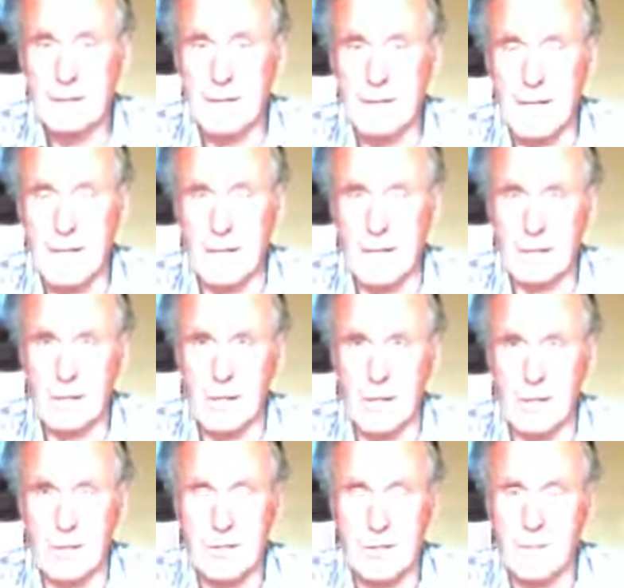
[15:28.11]
They were
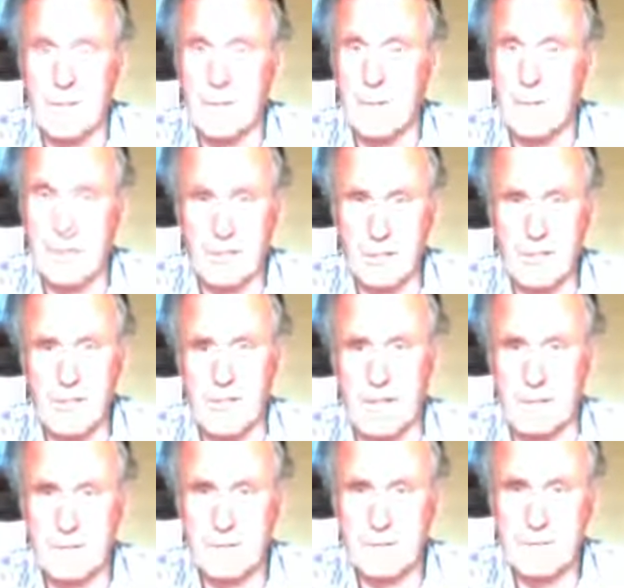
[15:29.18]
stocking Sunbeam body
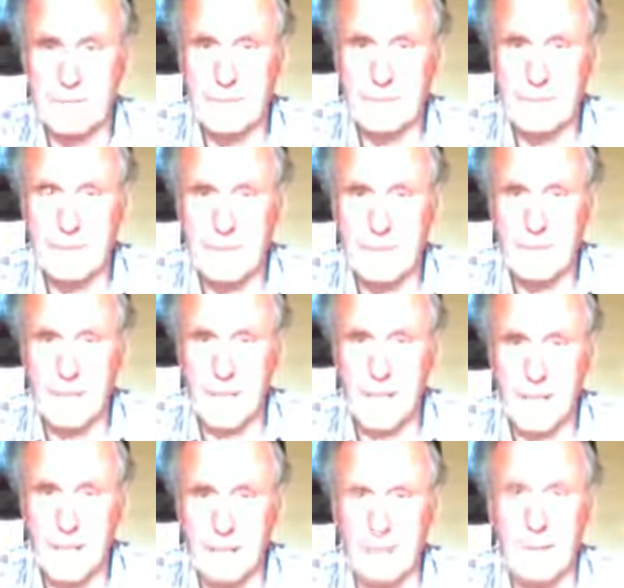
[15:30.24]
shells
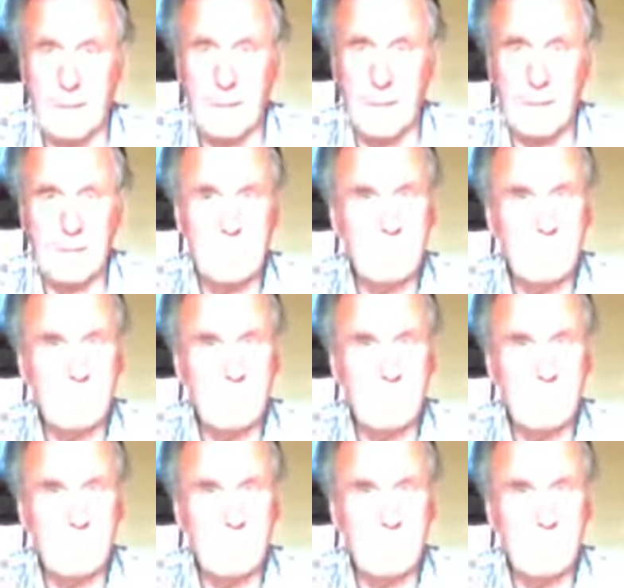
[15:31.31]
right up to about